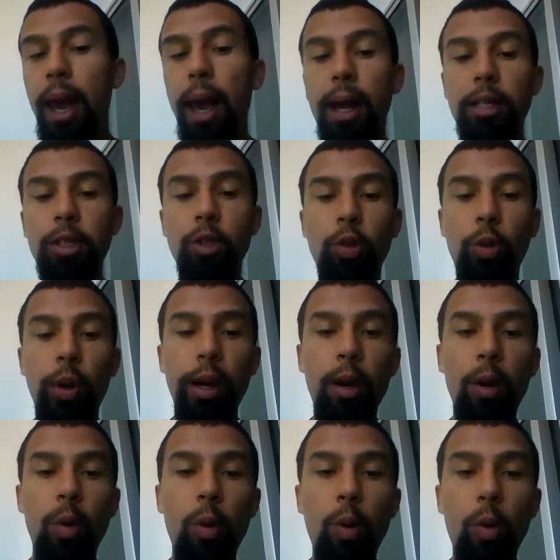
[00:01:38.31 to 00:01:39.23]
I had to
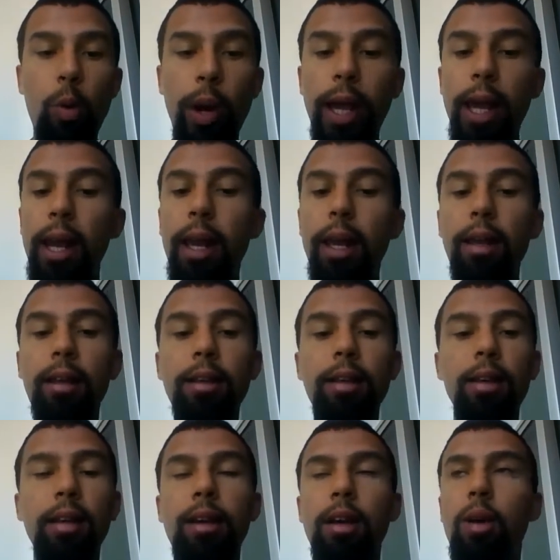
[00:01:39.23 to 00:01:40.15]
train reading,
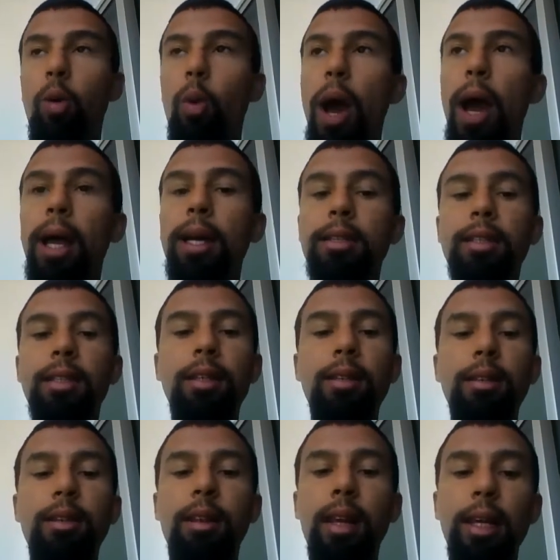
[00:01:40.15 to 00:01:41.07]

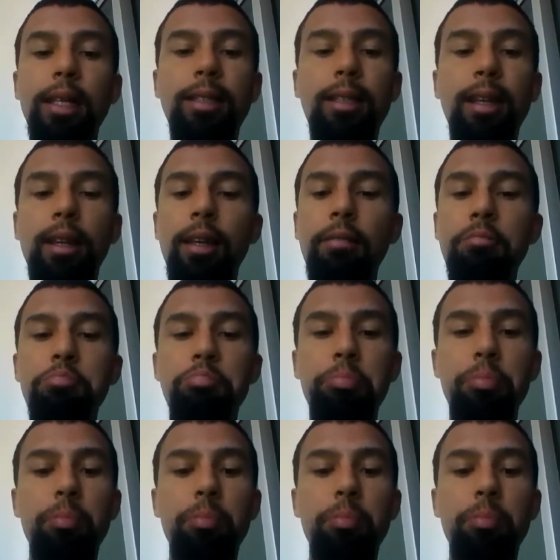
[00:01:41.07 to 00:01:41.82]
writing, listening.